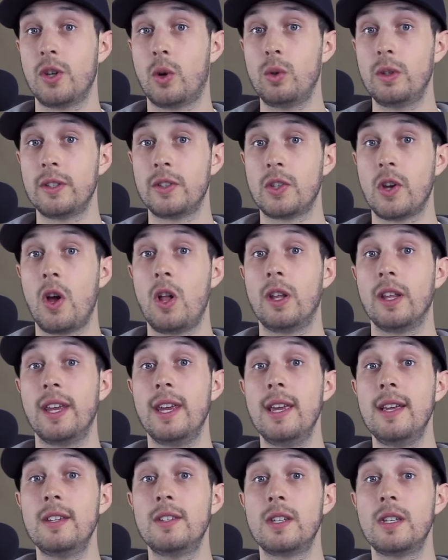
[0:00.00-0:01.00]
Dolezal
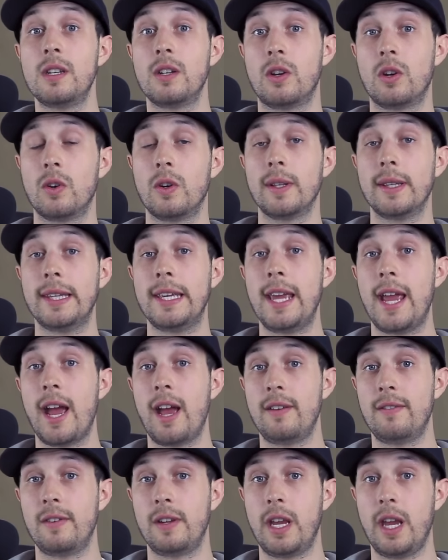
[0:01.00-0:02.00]
isn't currently
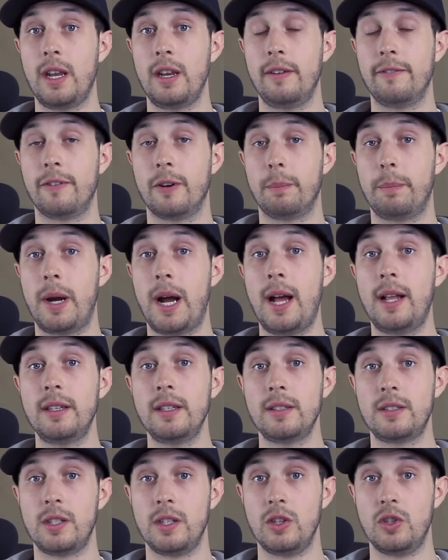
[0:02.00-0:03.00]
advocating for
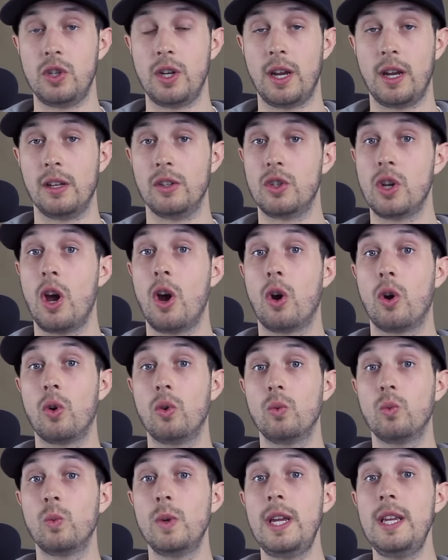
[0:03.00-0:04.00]
policy change, her
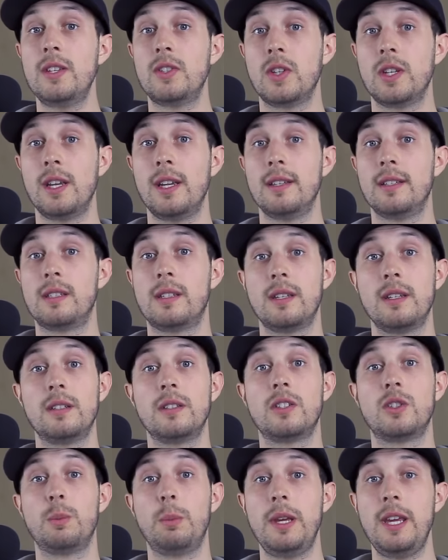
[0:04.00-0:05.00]
reasoning
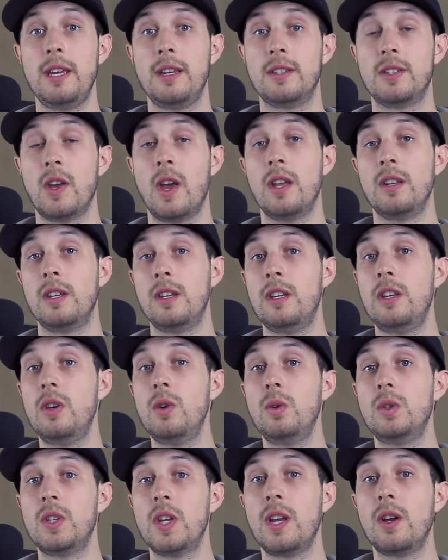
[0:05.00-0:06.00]
still speaks to
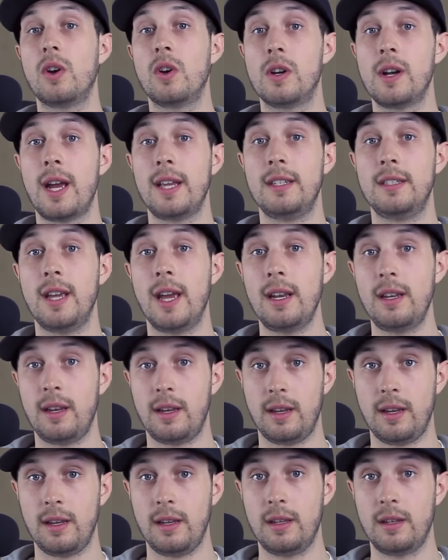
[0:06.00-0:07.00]
using her
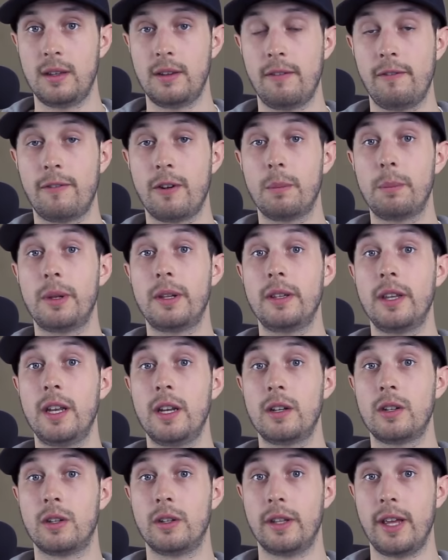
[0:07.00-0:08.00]
identity for
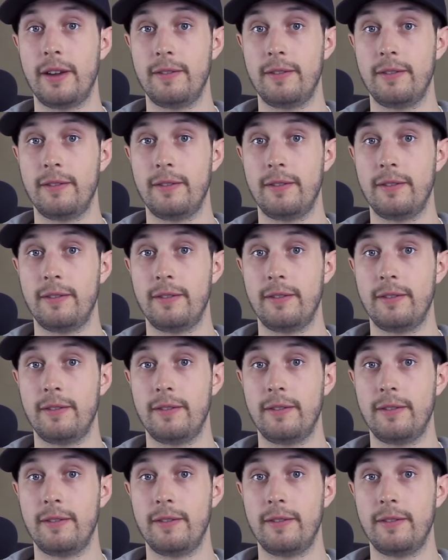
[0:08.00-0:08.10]
political